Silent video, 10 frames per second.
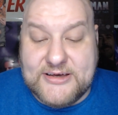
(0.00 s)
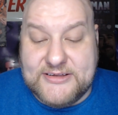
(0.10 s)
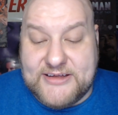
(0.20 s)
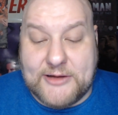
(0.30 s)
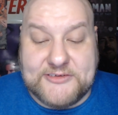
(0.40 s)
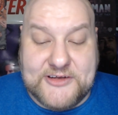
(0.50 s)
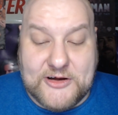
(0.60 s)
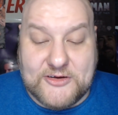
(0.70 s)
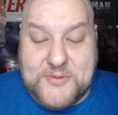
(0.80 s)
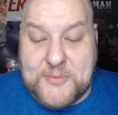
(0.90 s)

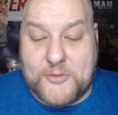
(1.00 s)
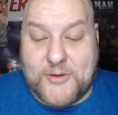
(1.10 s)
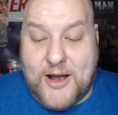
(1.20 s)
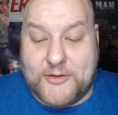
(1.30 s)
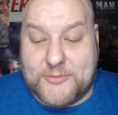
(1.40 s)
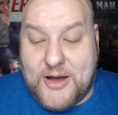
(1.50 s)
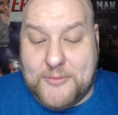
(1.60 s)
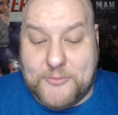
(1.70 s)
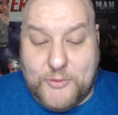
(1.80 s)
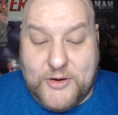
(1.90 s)
Downstairs, people crowd
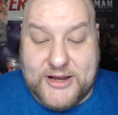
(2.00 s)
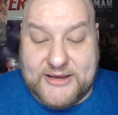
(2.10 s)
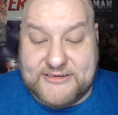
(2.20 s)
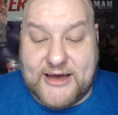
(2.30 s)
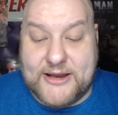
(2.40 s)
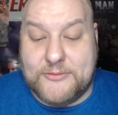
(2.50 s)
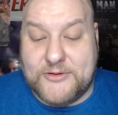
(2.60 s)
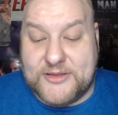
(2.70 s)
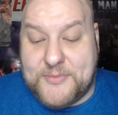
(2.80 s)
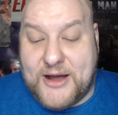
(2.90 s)
around Boyd and Donna
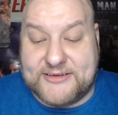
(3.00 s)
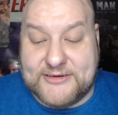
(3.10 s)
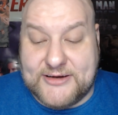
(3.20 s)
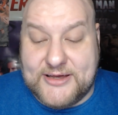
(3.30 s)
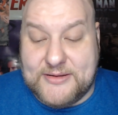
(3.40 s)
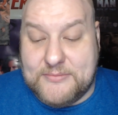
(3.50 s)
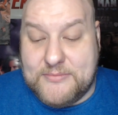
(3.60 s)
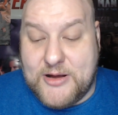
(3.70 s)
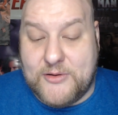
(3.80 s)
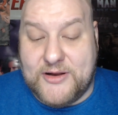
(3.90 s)
with Bakta and
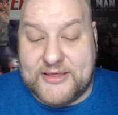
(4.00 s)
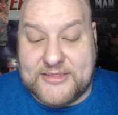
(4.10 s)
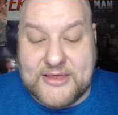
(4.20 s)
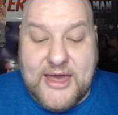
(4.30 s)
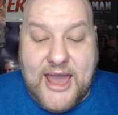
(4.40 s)
Meredith